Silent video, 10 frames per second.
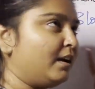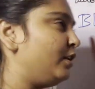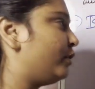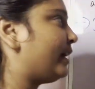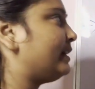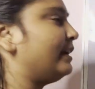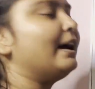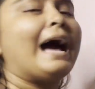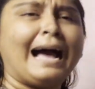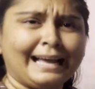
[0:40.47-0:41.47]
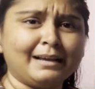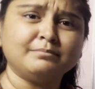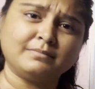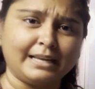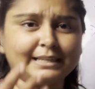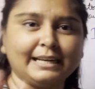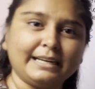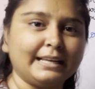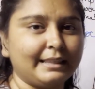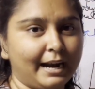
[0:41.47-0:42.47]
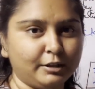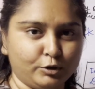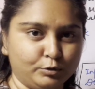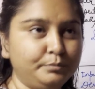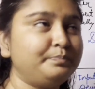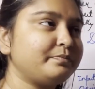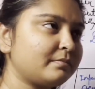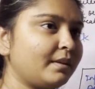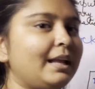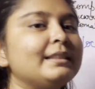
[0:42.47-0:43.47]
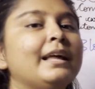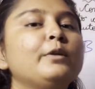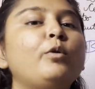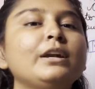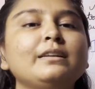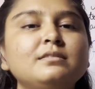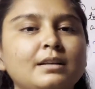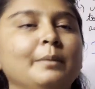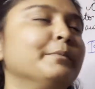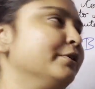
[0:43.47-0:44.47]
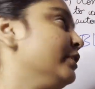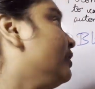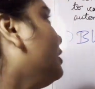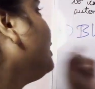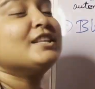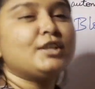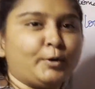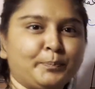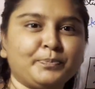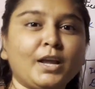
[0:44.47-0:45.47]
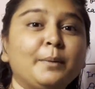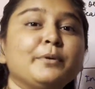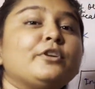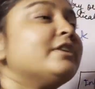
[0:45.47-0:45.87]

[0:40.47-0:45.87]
look at here, I am dictating that too, that what is computer? So computer